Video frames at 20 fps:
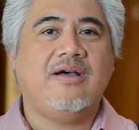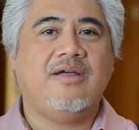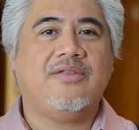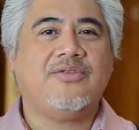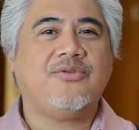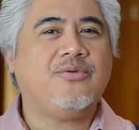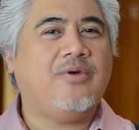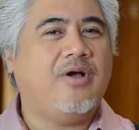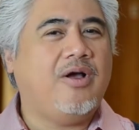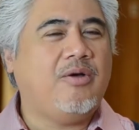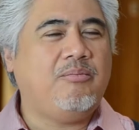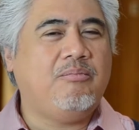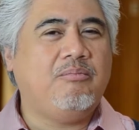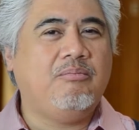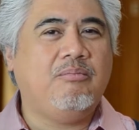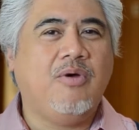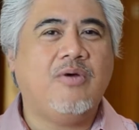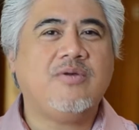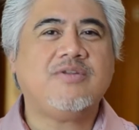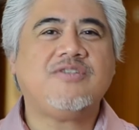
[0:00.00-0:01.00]
Throughout
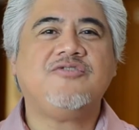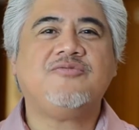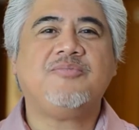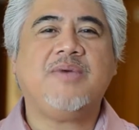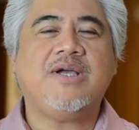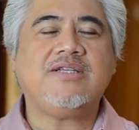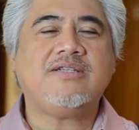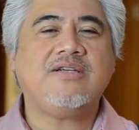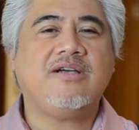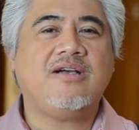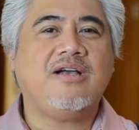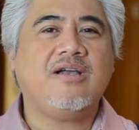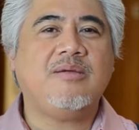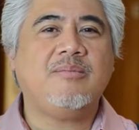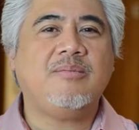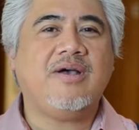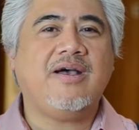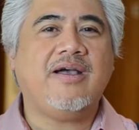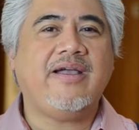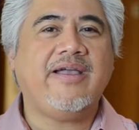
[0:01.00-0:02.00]
most of my
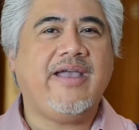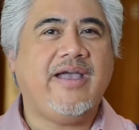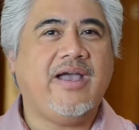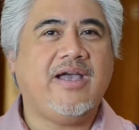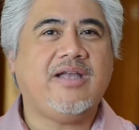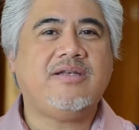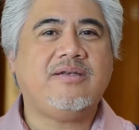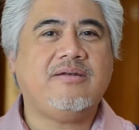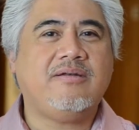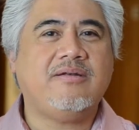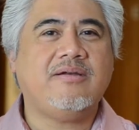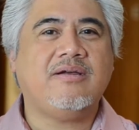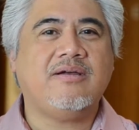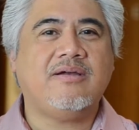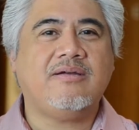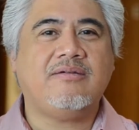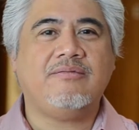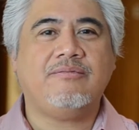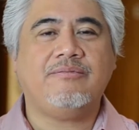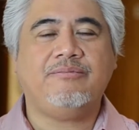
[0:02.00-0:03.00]
time, I had
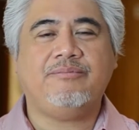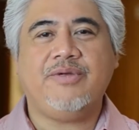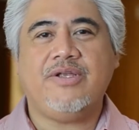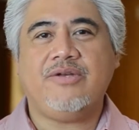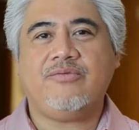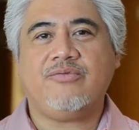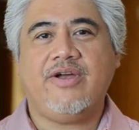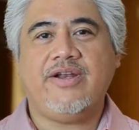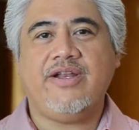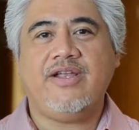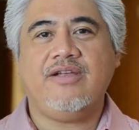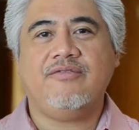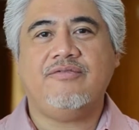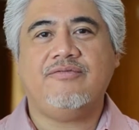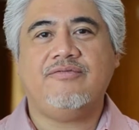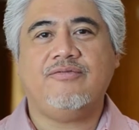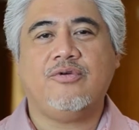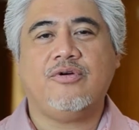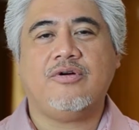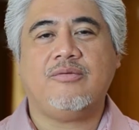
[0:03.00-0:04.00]
been writing
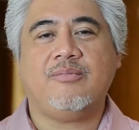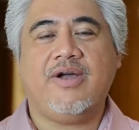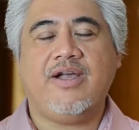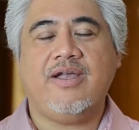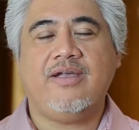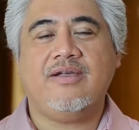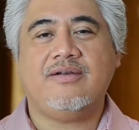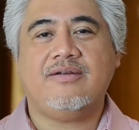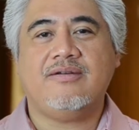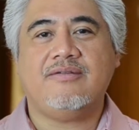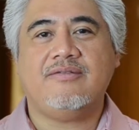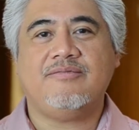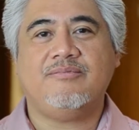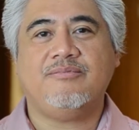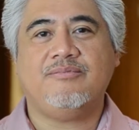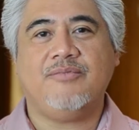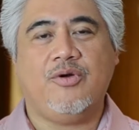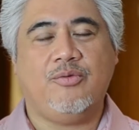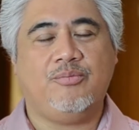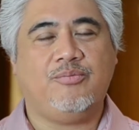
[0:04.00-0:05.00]
for my
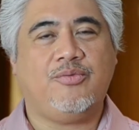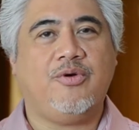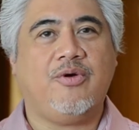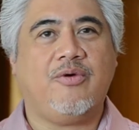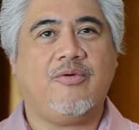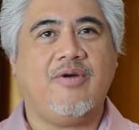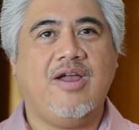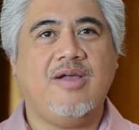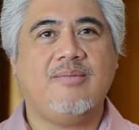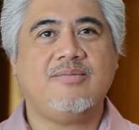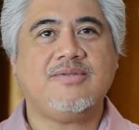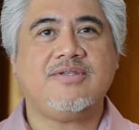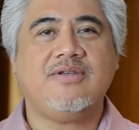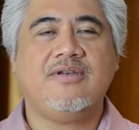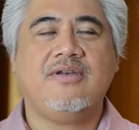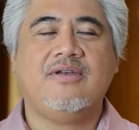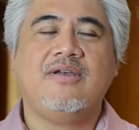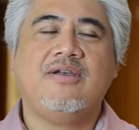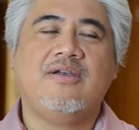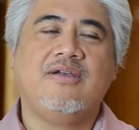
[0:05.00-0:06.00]
own programs,
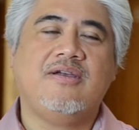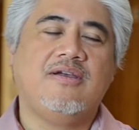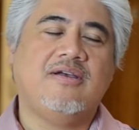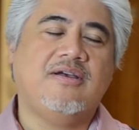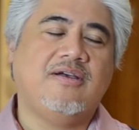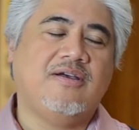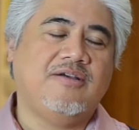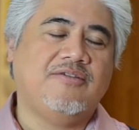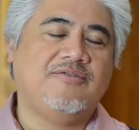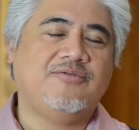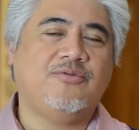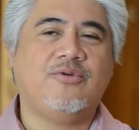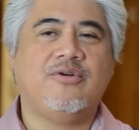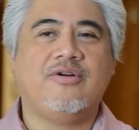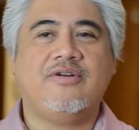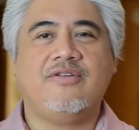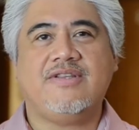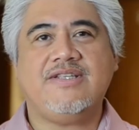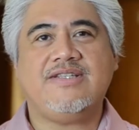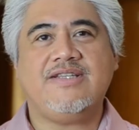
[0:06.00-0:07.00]

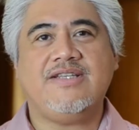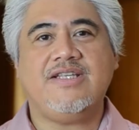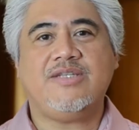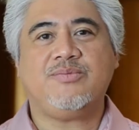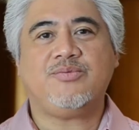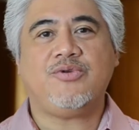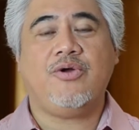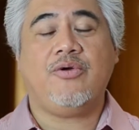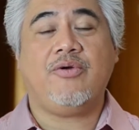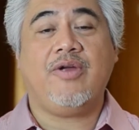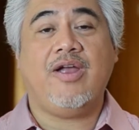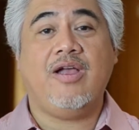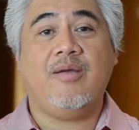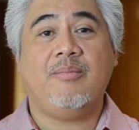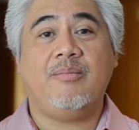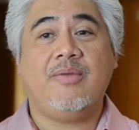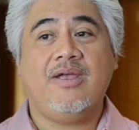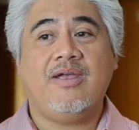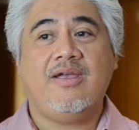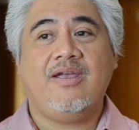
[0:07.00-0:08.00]
for the city's program,
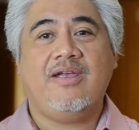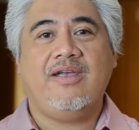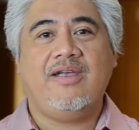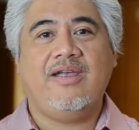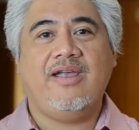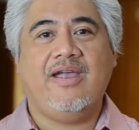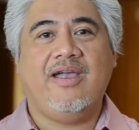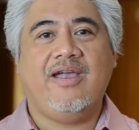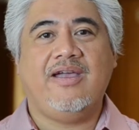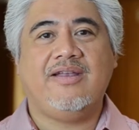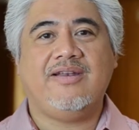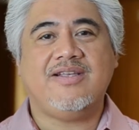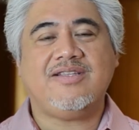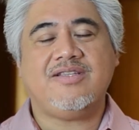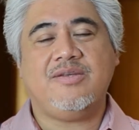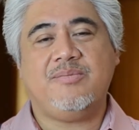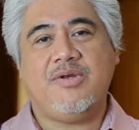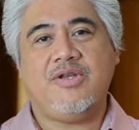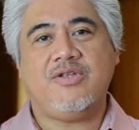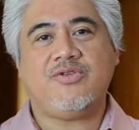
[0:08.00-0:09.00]
and as
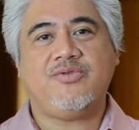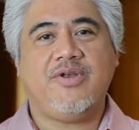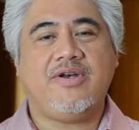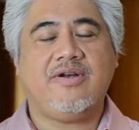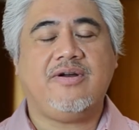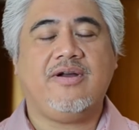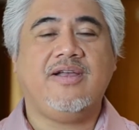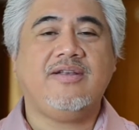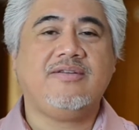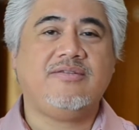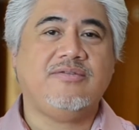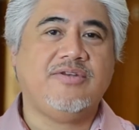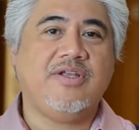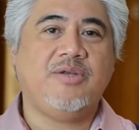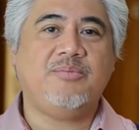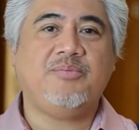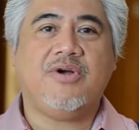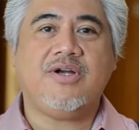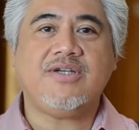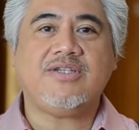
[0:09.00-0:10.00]
administrator, I
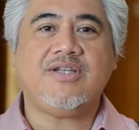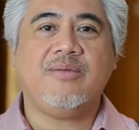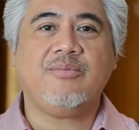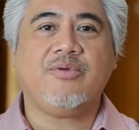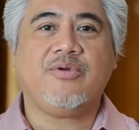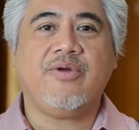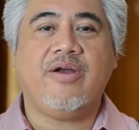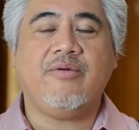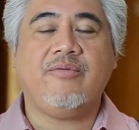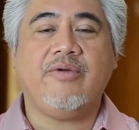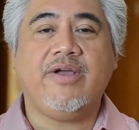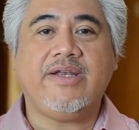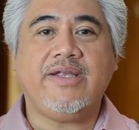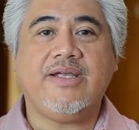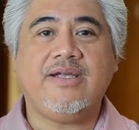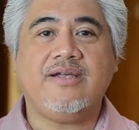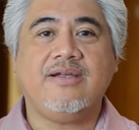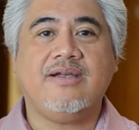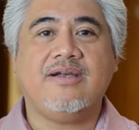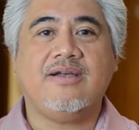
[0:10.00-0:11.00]
did part-time grant writing